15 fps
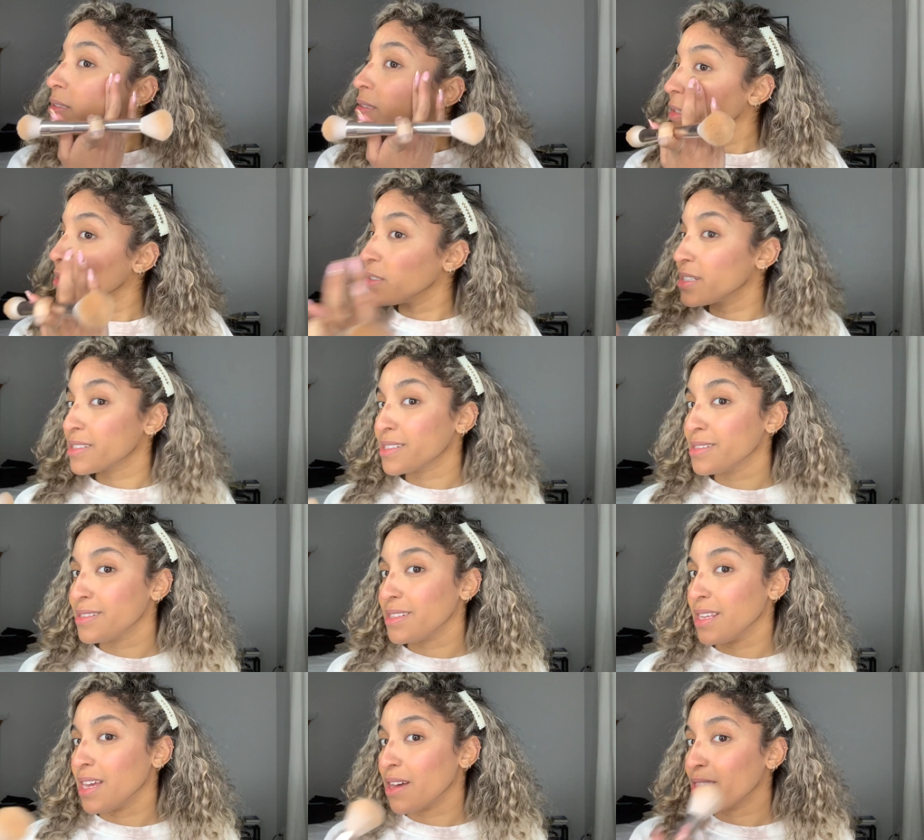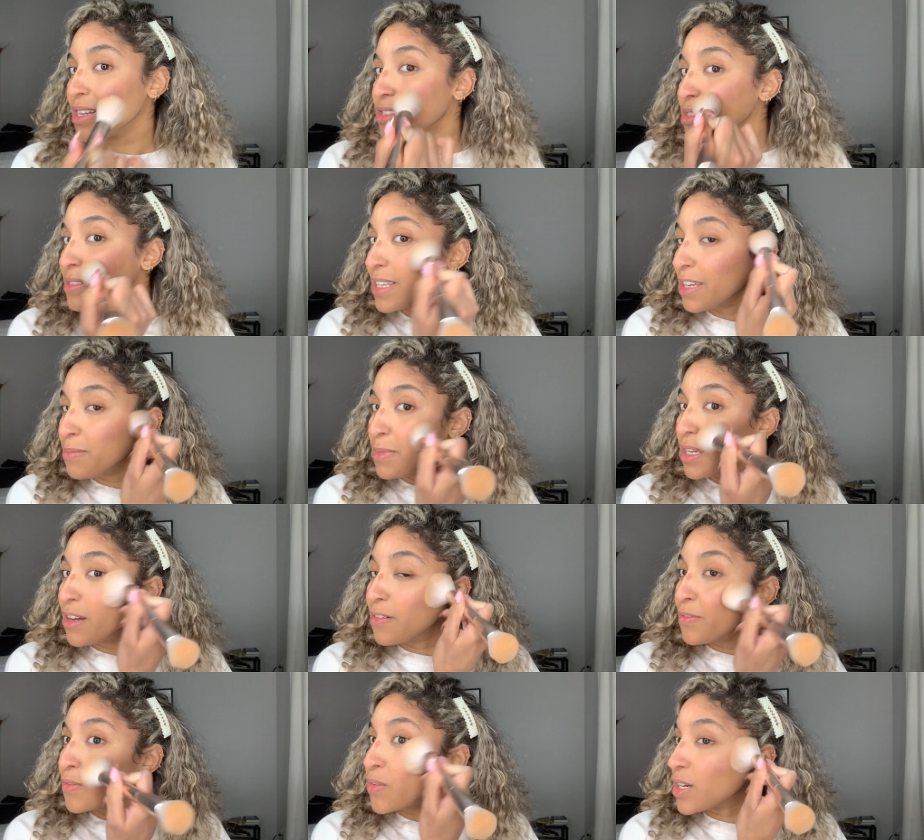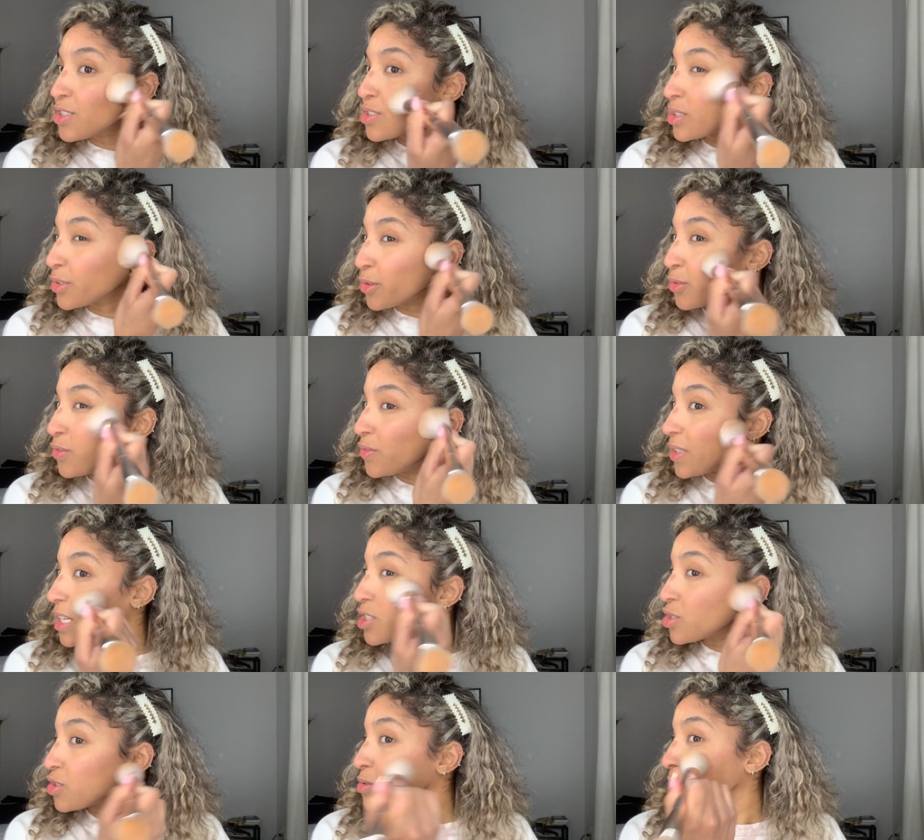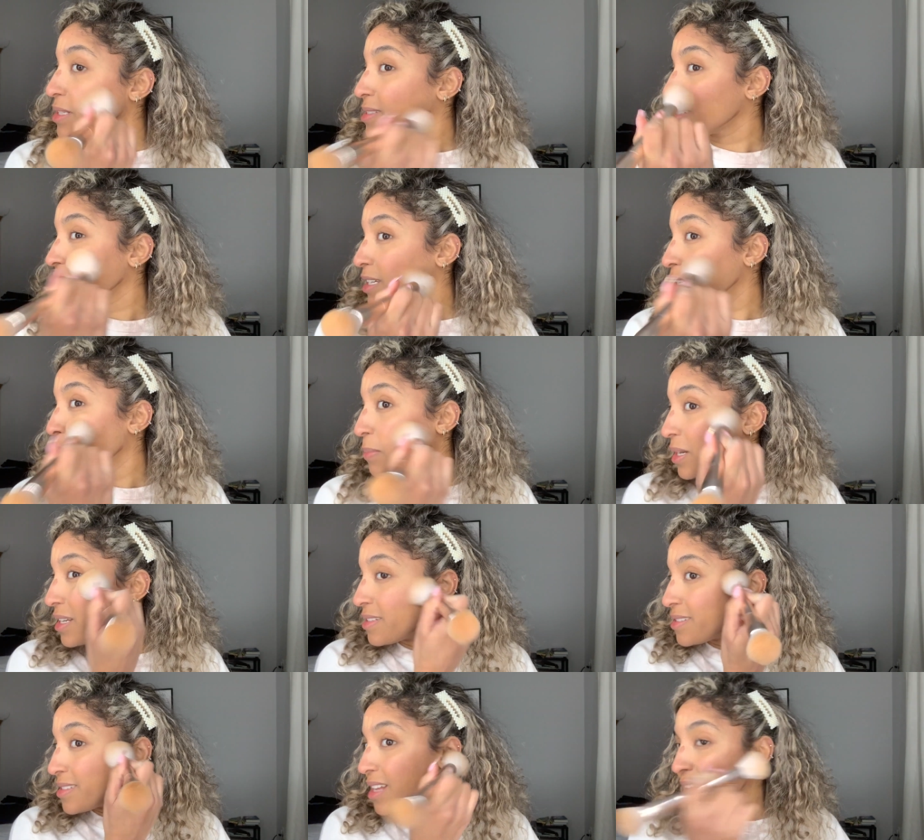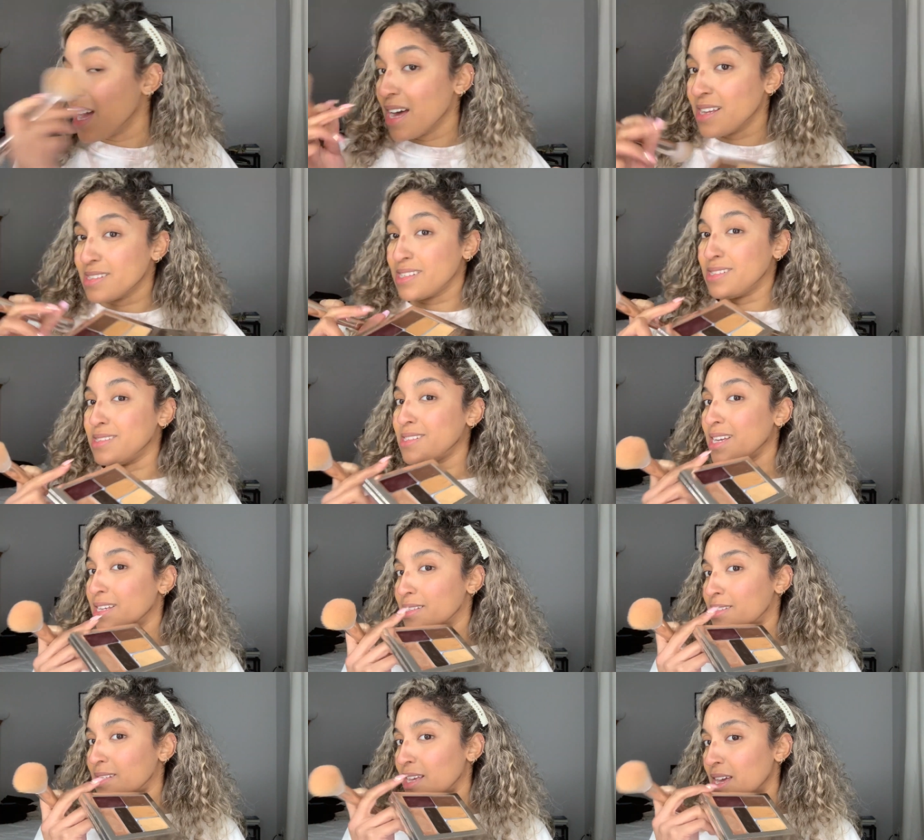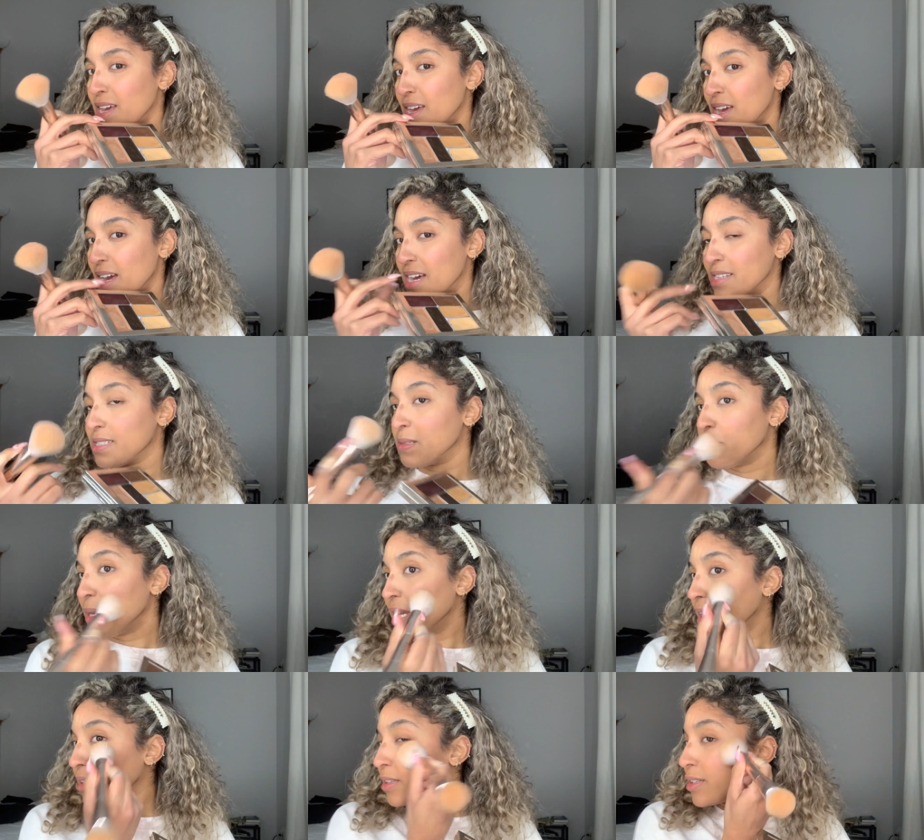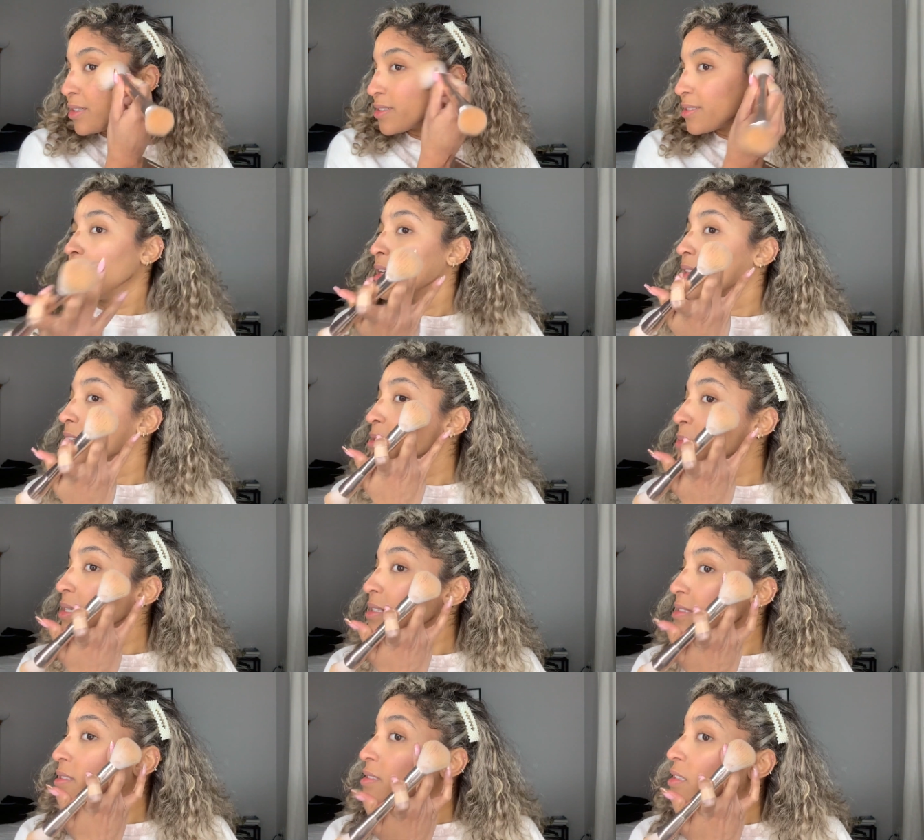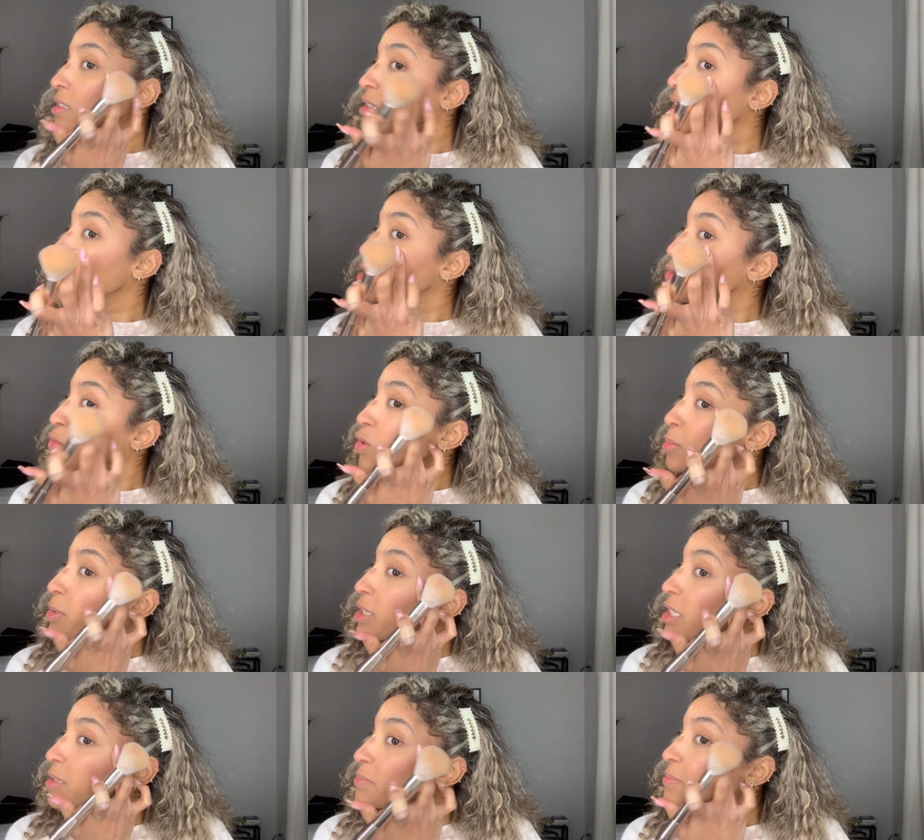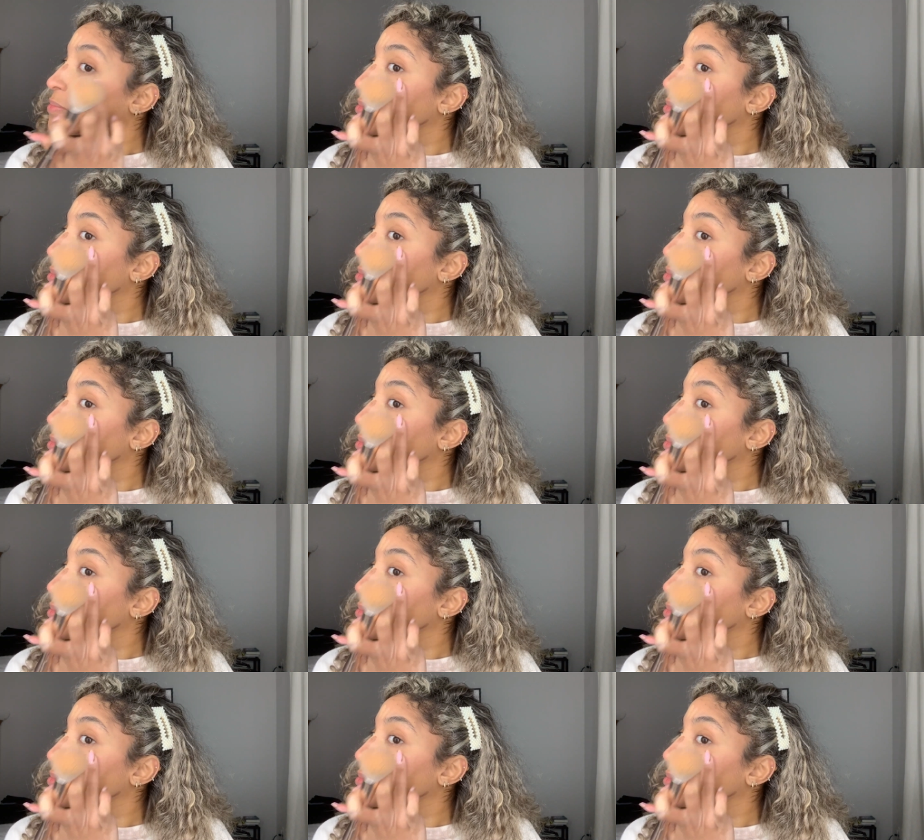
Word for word: And you guys can see how that just gave me a fresh little flush to my skin, but it's not as intense as the pan looks. And that's because it's a gloss formula.